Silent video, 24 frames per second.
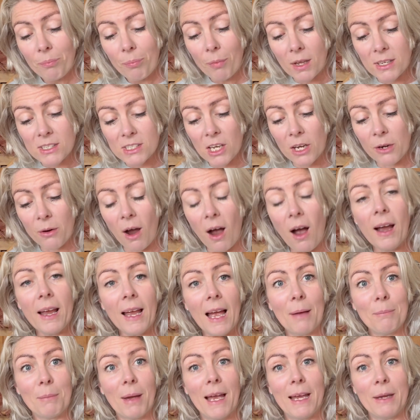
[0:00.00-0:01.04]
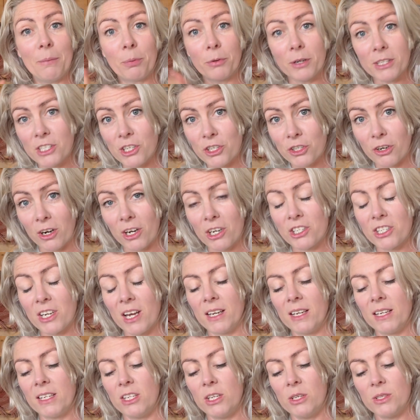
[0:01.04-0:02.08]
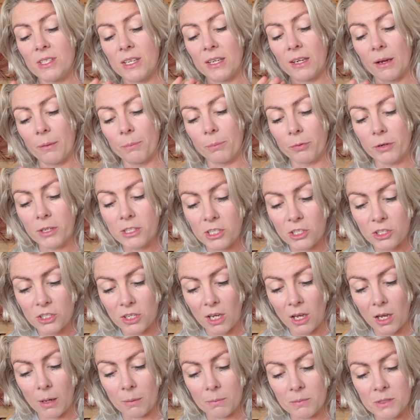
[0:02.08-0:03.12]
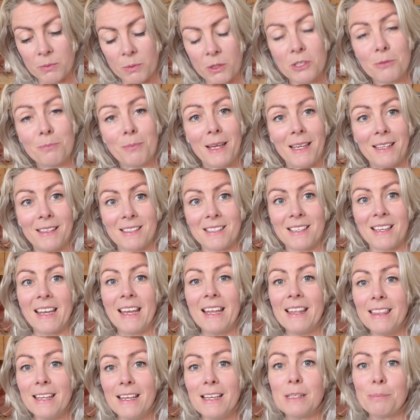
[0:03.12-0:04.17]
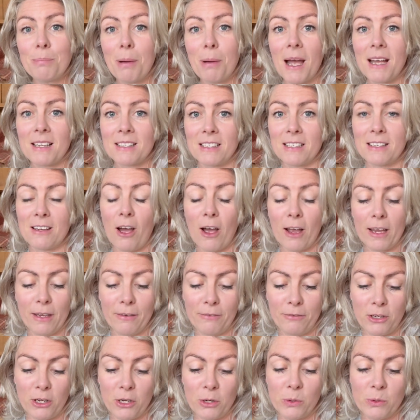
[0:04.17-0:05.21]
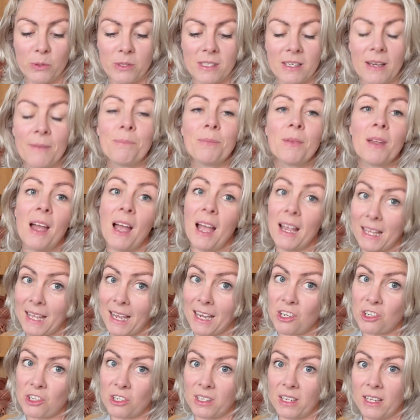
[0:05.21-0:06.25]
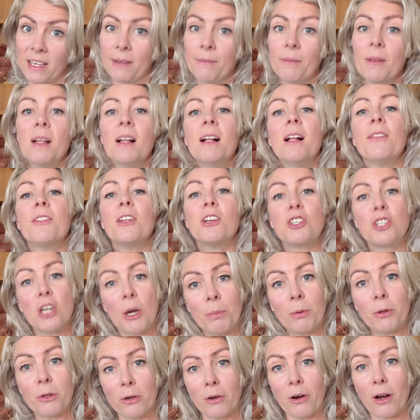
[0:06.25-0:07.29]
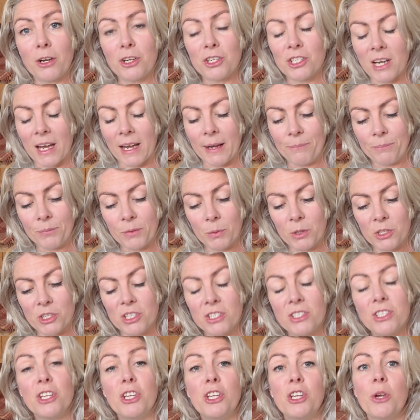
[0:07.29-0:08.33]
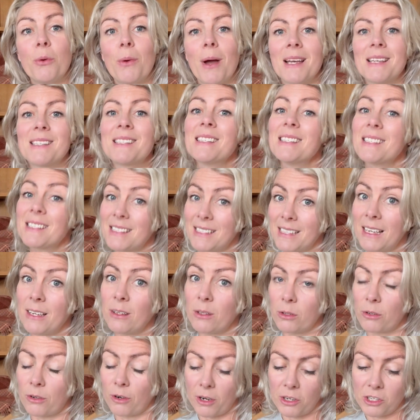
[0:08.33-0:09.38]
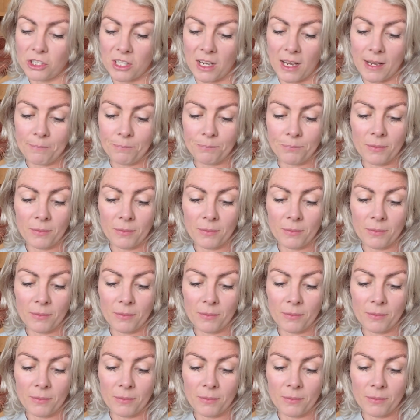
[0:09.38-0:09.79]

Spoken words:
So I am a British crocheter using British terms, which means in this pattern I have used occasionally the double crochet, which is the US single crochet.